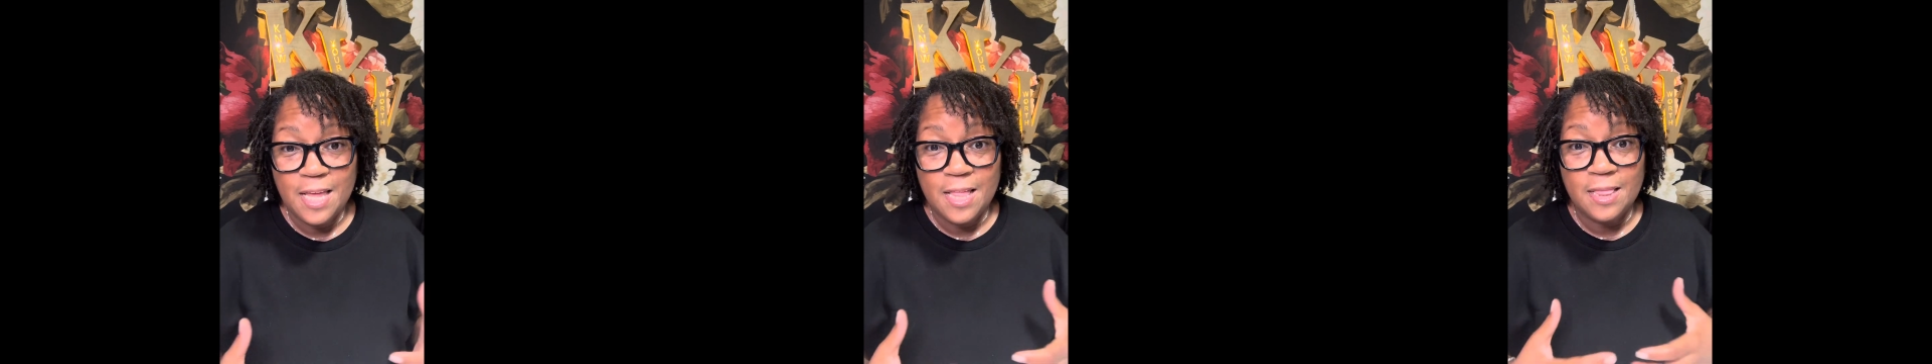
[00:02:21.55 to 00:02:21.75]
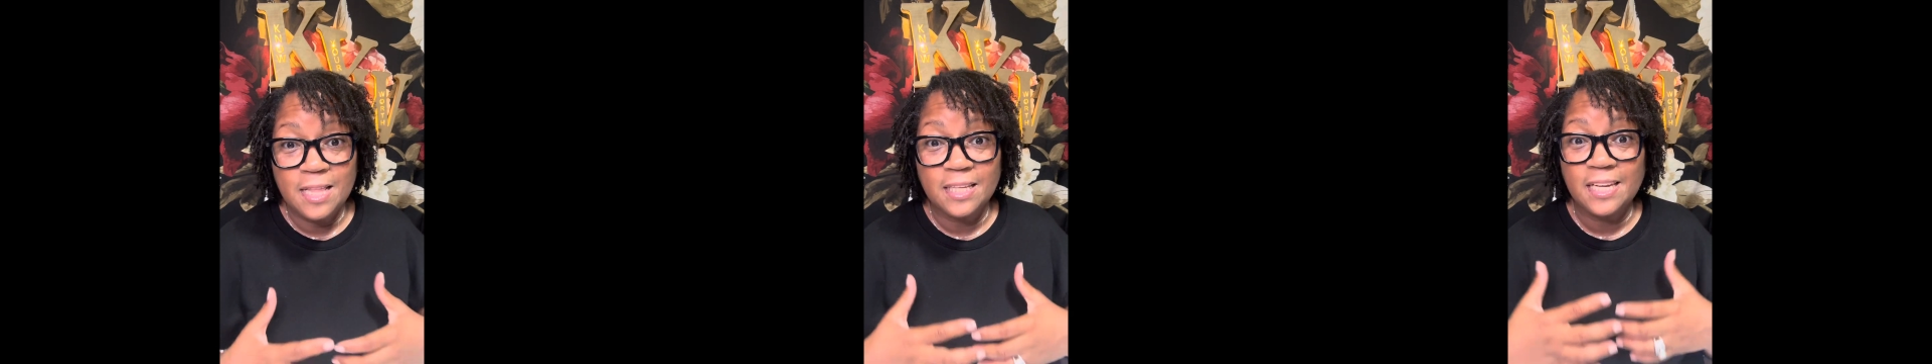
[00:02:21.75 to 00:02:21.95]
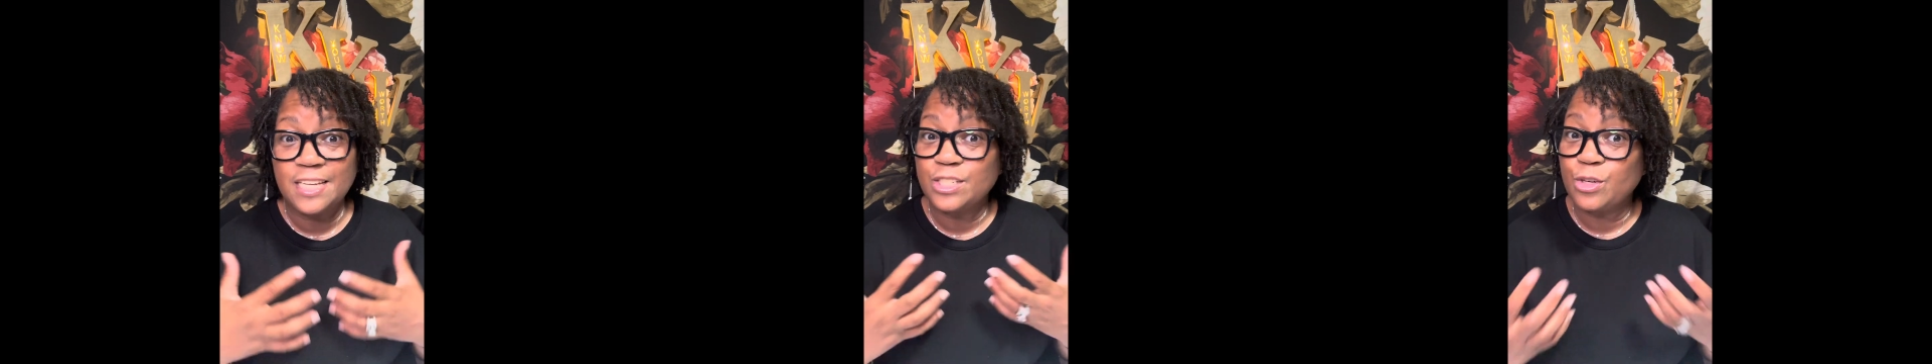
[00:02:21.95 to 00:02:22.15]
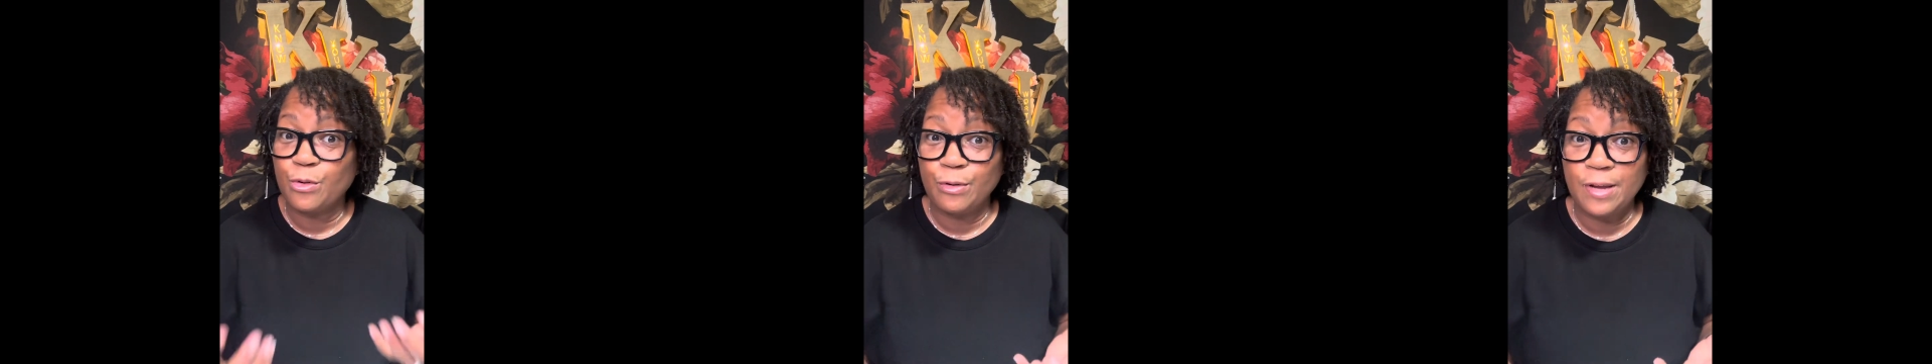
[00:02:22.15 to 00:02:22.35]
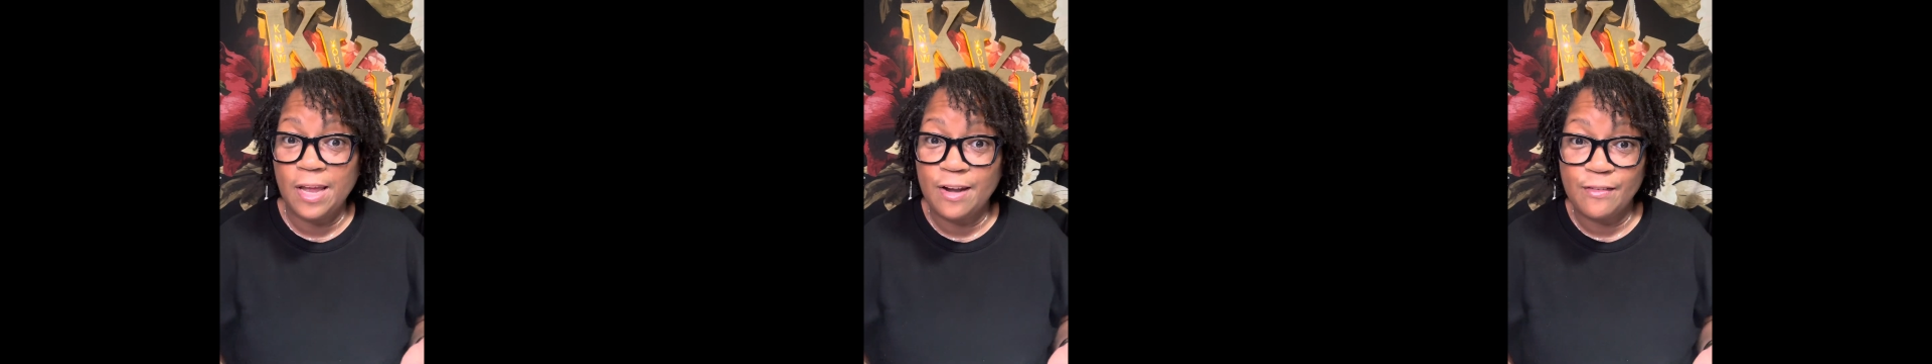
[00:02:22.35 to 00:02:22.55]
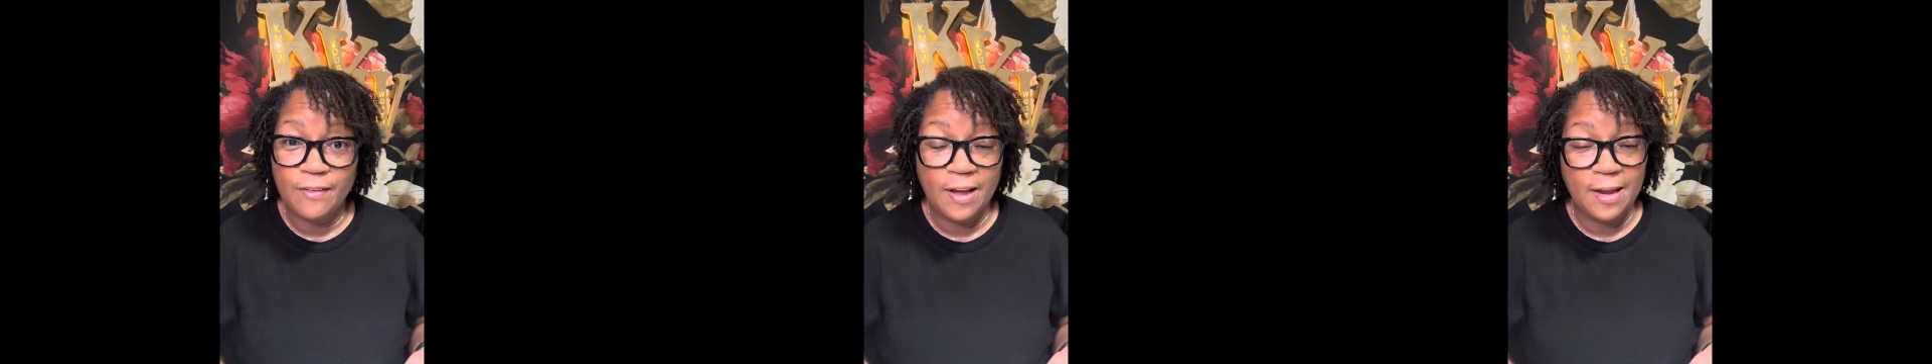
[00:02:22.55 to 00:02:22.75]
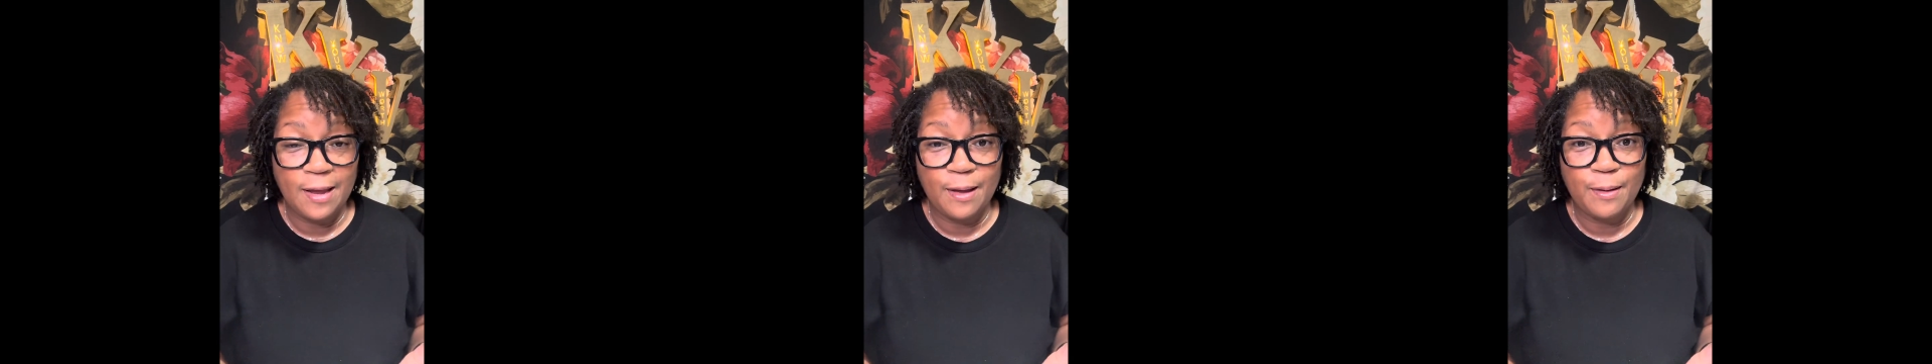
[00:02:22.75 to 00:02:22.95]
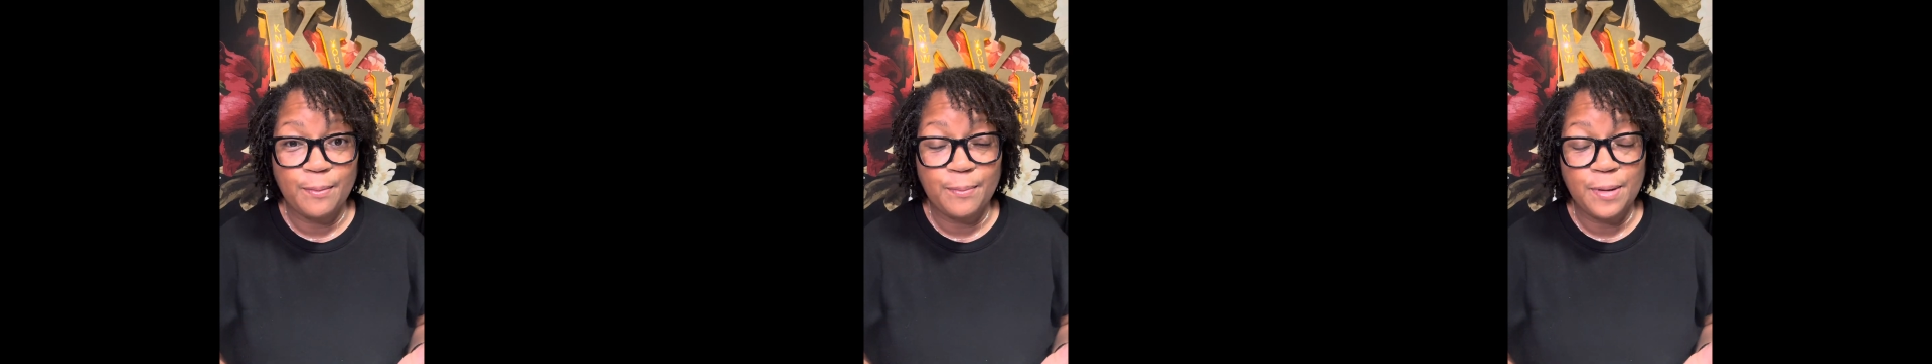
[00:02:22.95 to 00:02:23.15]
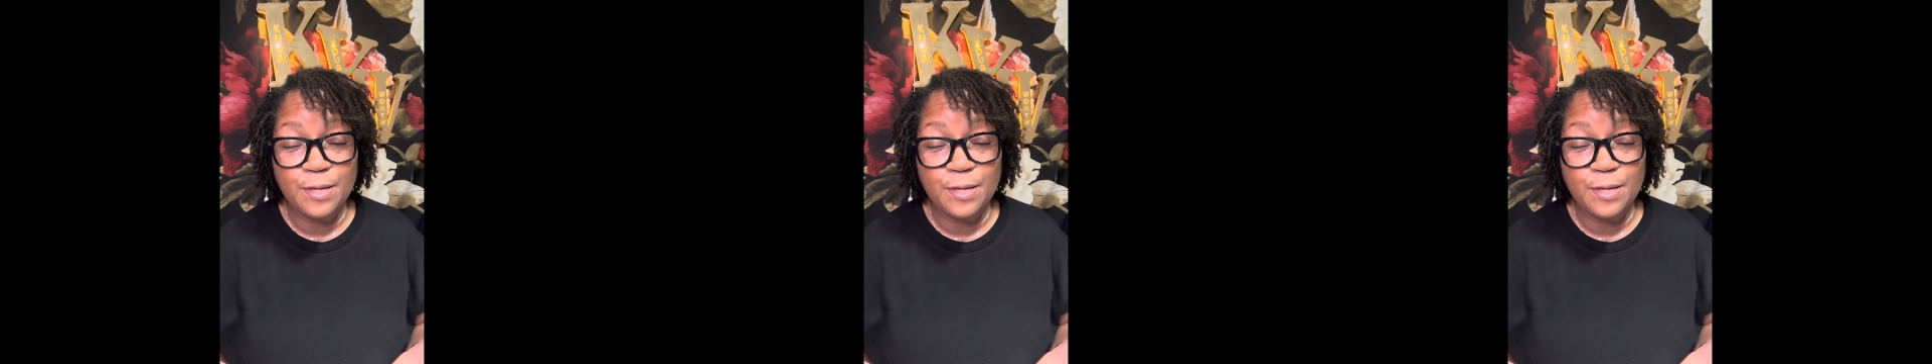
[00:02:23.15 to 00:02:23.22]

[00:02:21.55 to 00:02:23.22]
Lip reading: the less creative I am.